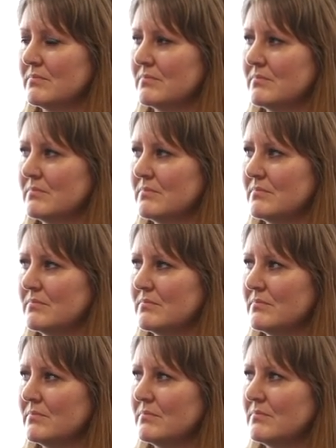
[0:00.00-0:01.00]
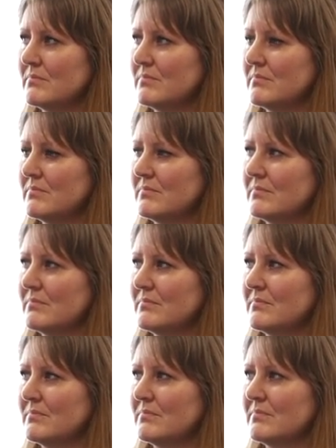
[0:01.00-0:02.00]

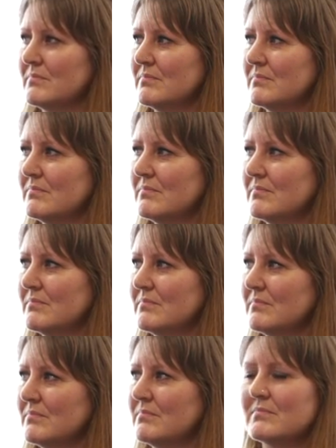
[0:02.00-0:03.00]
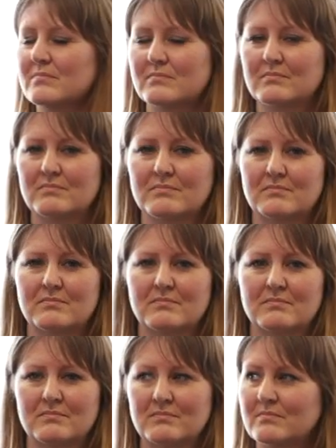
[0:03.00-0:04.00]

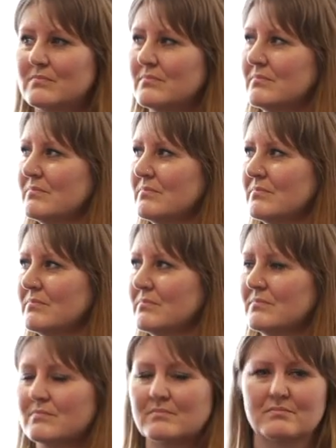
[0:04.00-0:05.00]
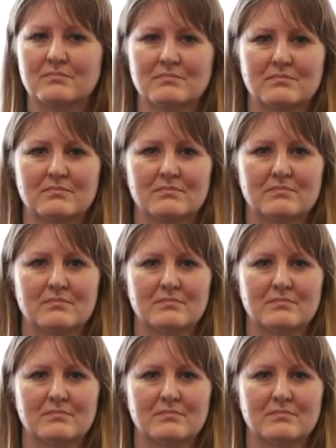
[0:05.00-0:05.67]
No words are spoken by the person on screen.